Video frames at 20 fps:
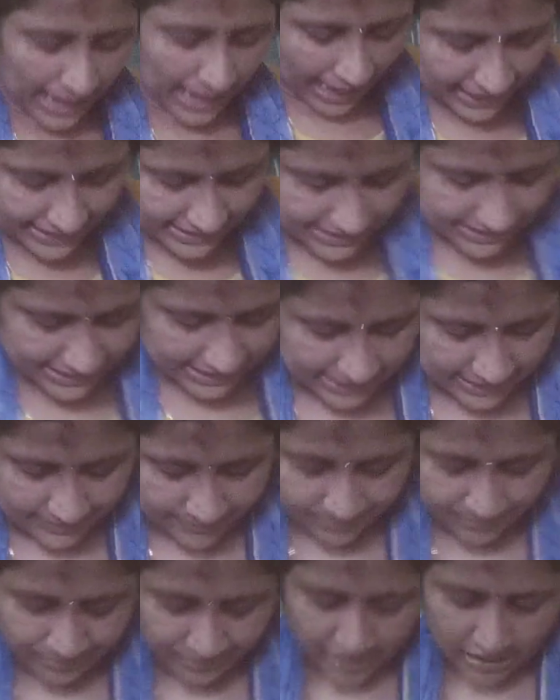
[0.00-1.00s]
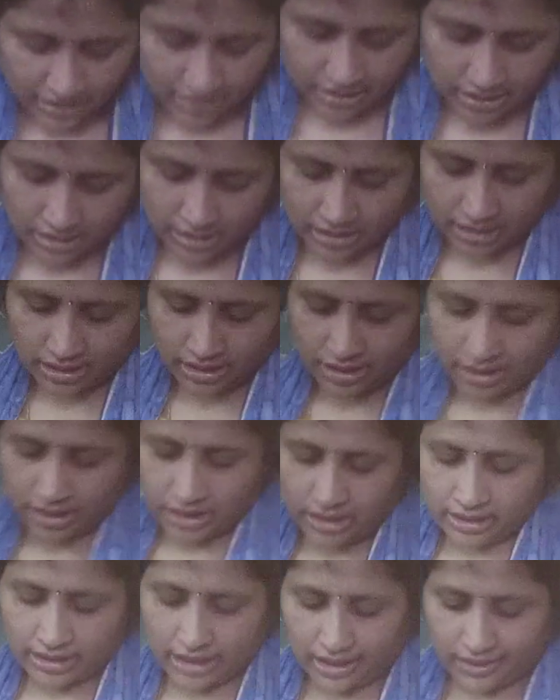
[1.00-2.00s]
plant cell.
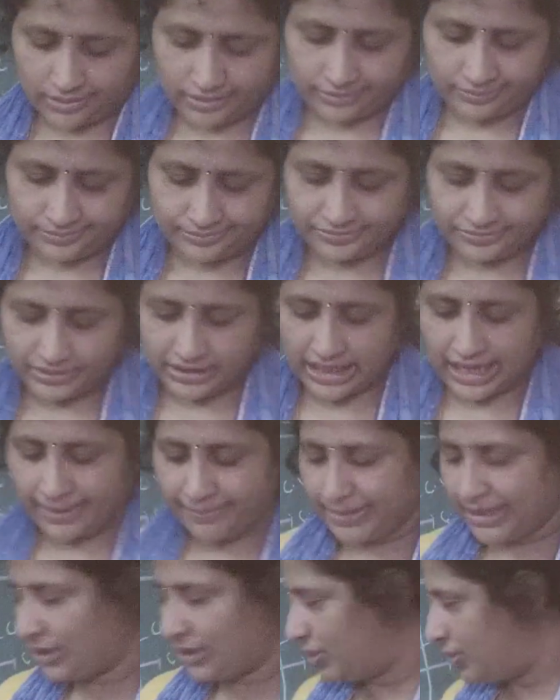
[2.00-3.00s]
Now coming